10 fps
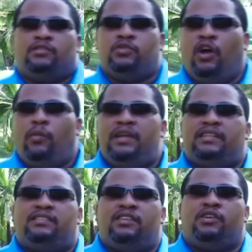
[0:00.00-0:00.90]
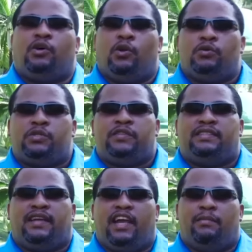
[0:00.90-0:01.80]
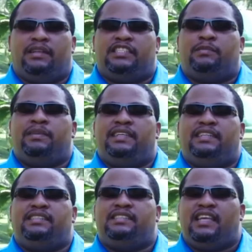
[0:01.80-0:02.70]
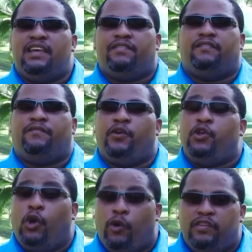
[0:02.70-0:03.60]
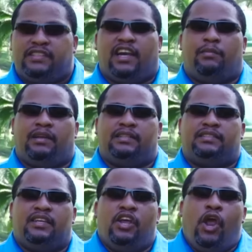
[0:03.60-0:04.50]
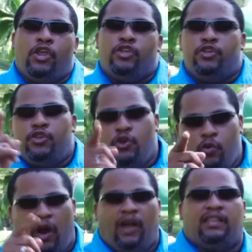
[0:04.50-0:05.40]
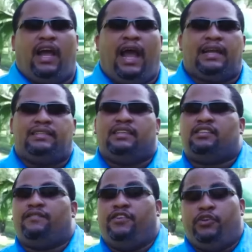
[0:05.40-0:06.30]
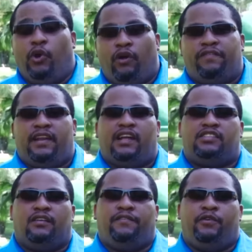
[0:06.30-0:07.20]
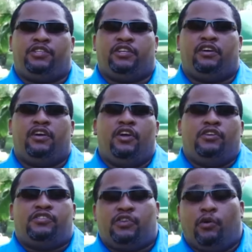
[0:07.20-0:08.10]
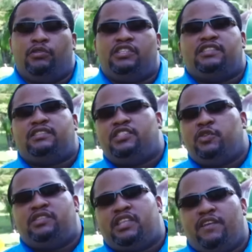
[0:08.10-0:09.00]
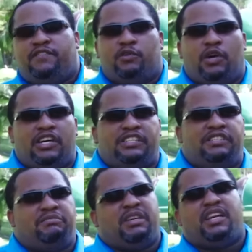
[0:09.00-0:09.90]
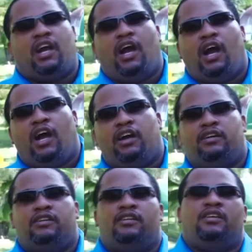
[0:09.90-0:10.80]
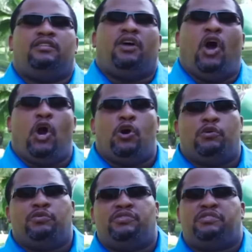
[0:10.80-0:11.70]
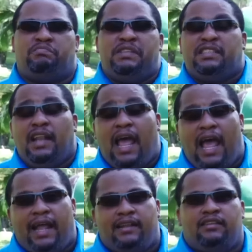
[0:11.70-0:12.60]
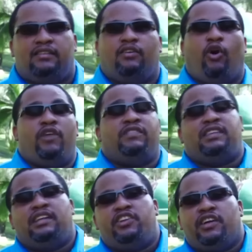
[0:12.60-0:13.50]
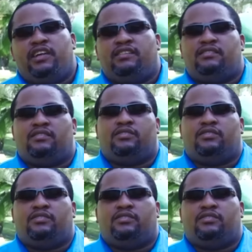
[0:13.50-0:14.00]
Do not wait until you're close to retirement to begin saving for your retirement. You are the architect of your financial future. So just as you would save towards a car, house, piece of land, or even sending your kids to